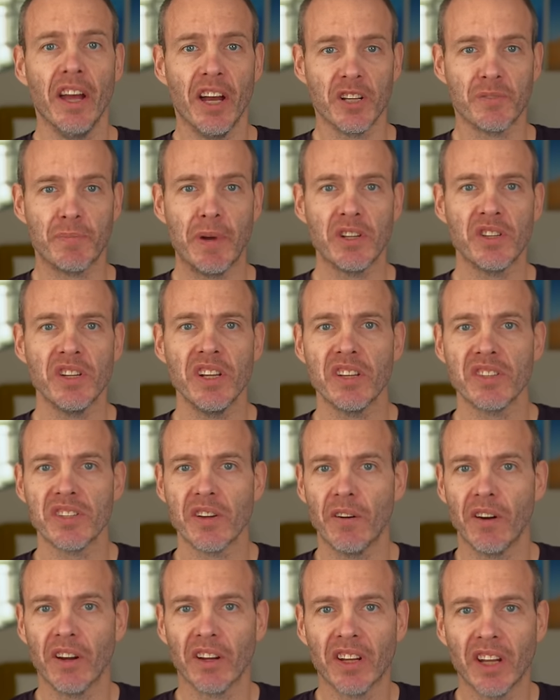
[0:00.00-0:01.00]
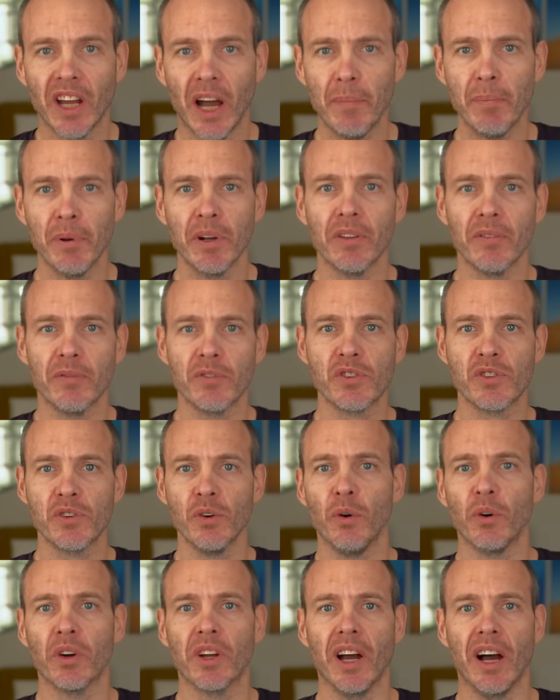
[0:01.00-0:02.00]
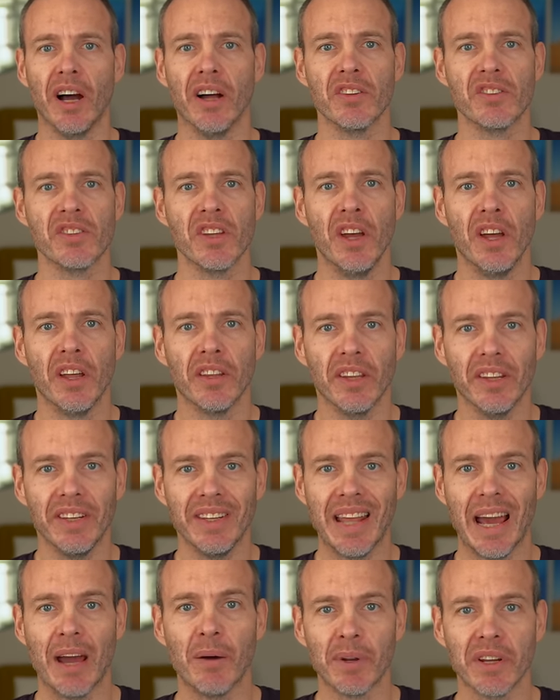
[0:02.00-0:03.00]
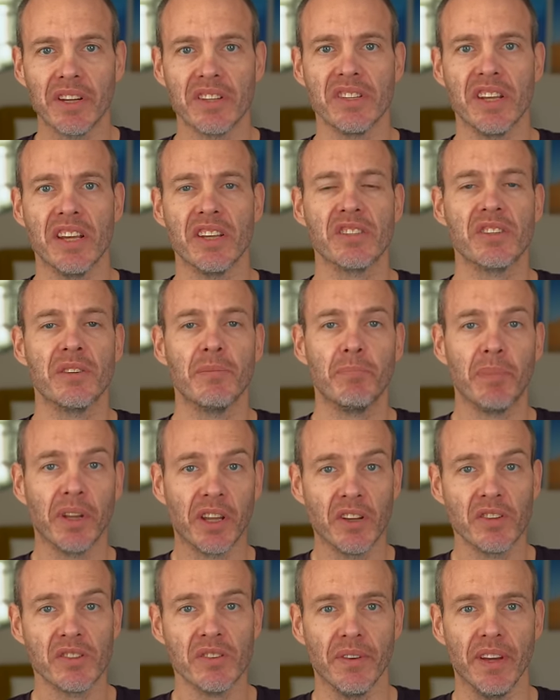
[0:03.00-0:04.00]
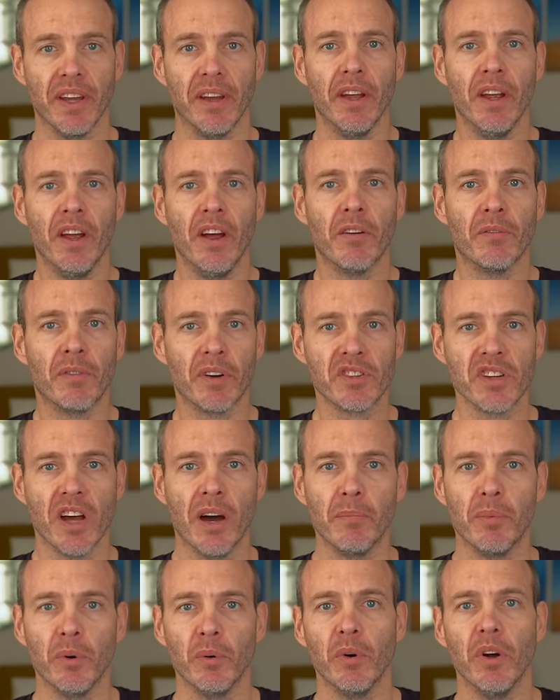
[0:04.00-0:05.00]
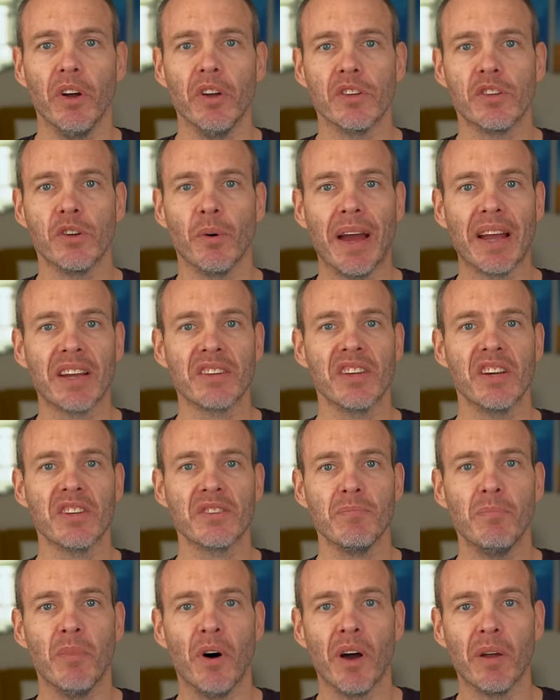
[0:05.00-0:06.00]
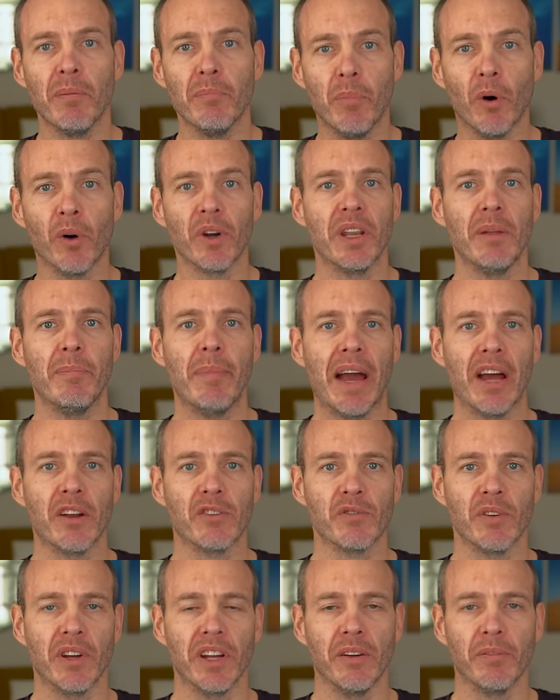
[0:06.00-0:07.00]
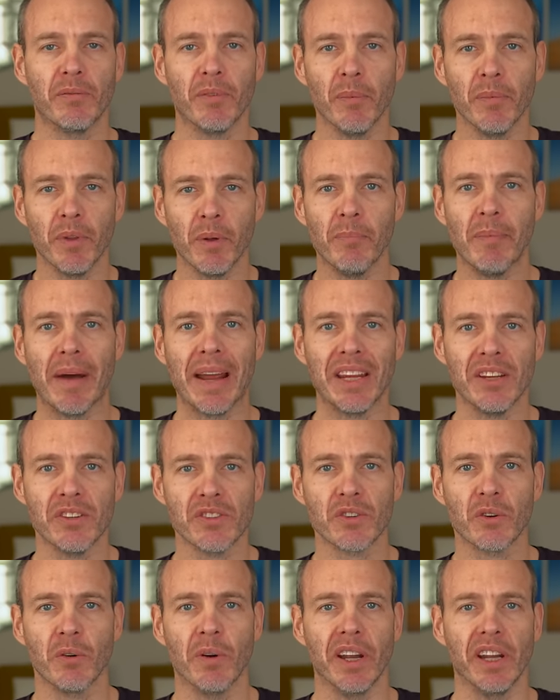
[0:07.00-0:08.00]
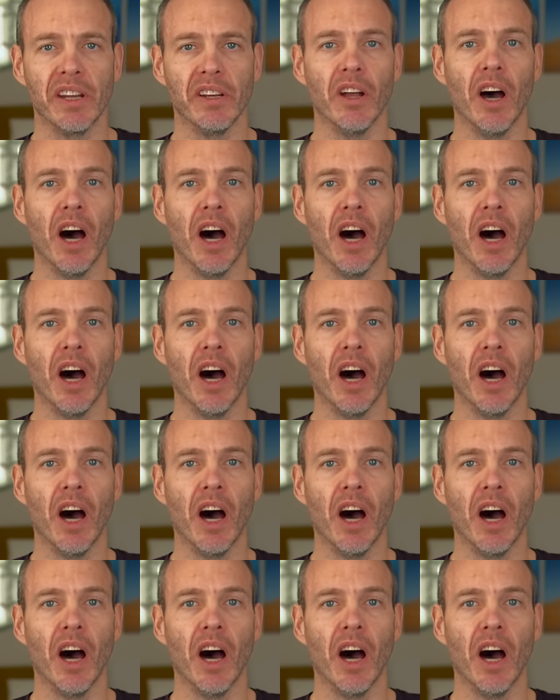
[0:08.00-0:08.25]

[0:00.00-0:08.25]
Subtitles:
especially as there are a couple of shortcuts that now exist because of it. For example, to access my body battery from the main screen,